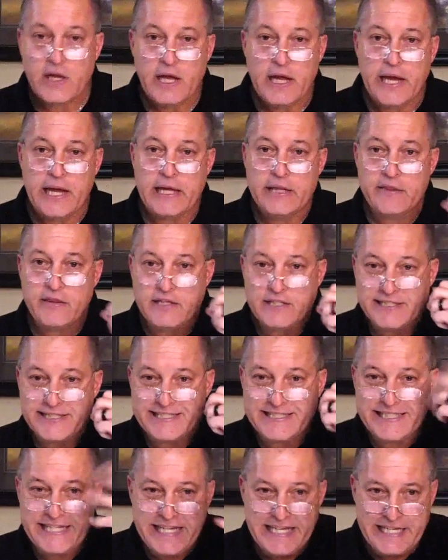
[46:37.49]
and the
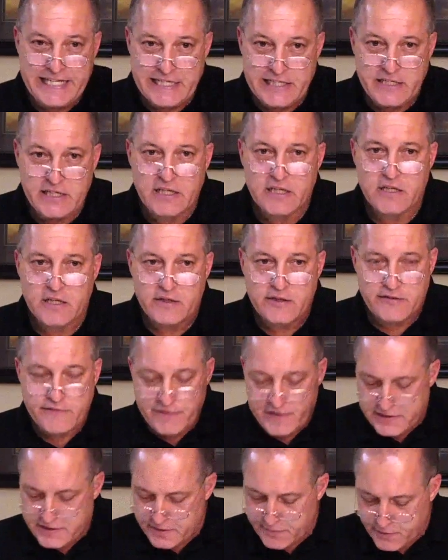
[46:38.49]
seen, the
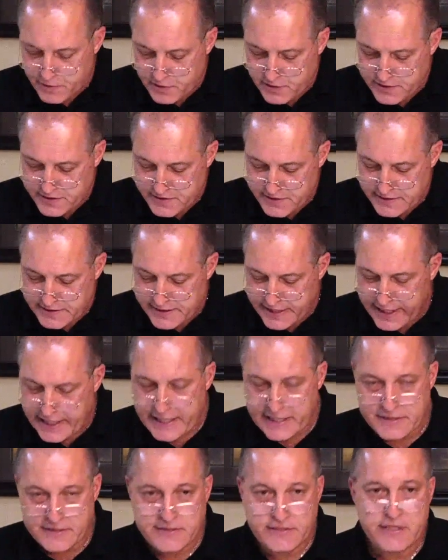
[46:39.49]
visible, is the
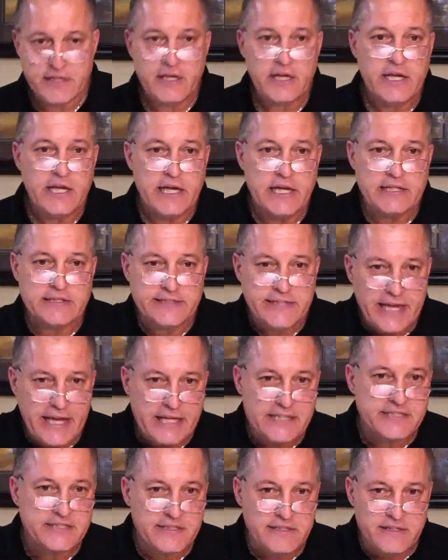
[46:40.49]
test. It
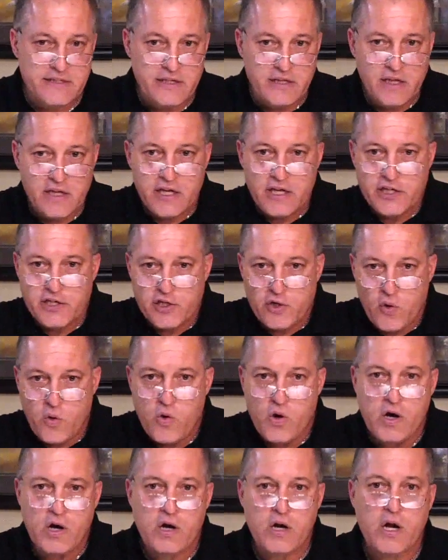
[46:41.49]
tests
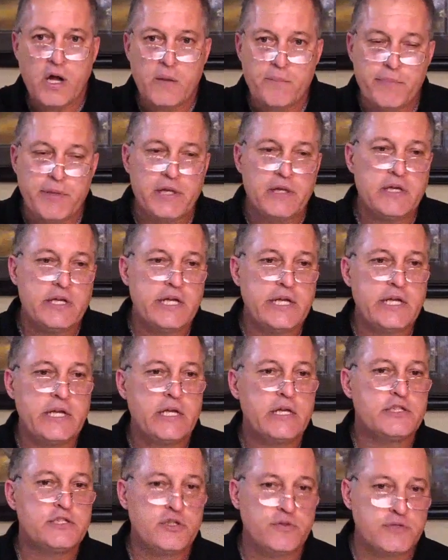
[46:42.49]
your ability
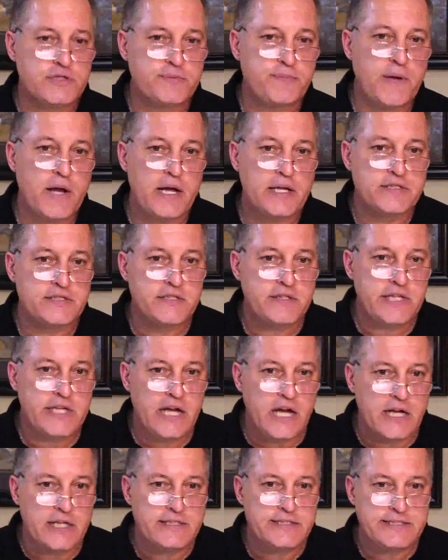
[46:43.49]
to respond to the
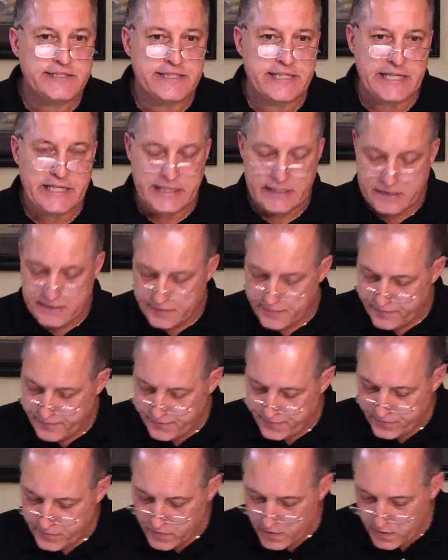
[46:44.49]
unseen.
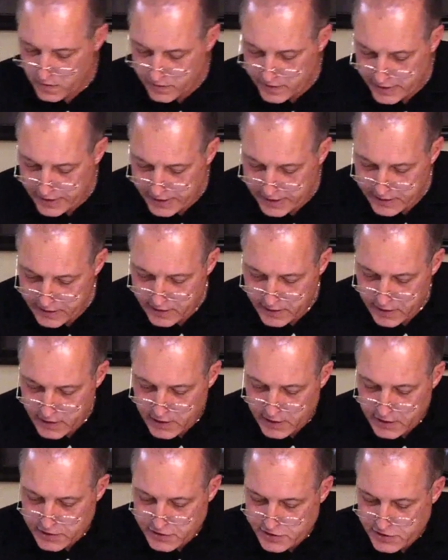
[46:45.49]
Okay,
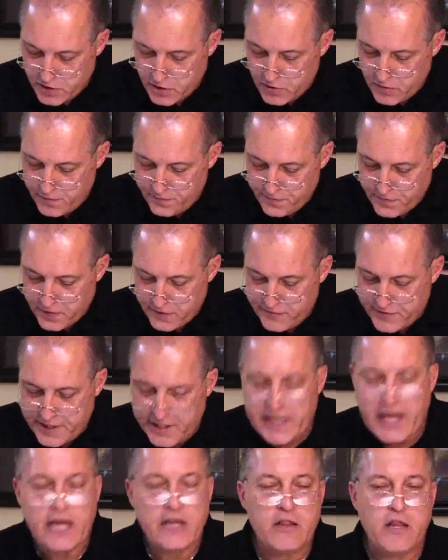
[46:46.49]
so if you
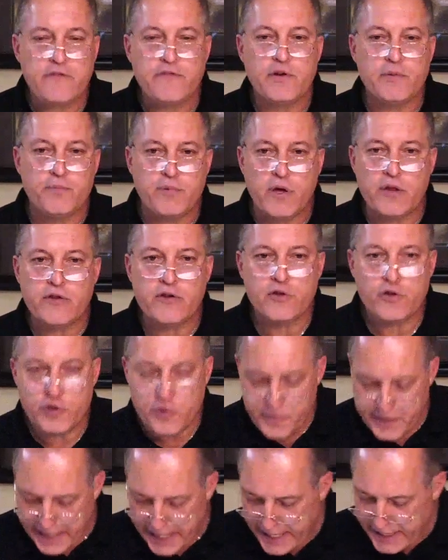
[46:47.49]
cannot love your brother who you
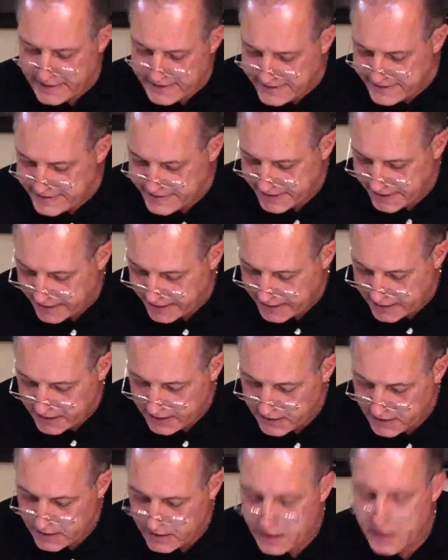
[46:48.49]
can
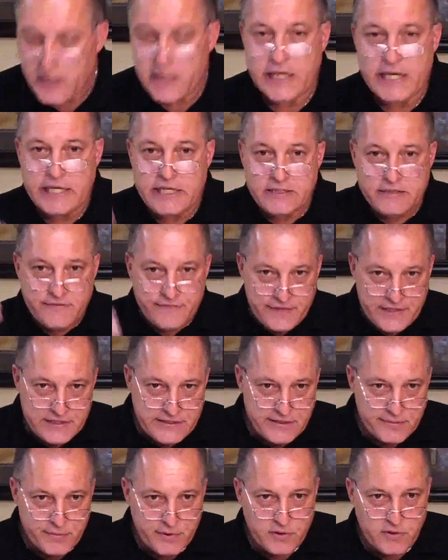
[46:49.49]
see, he's
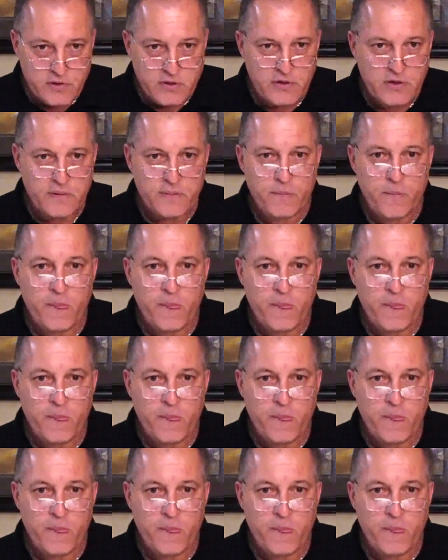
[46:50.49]
visible,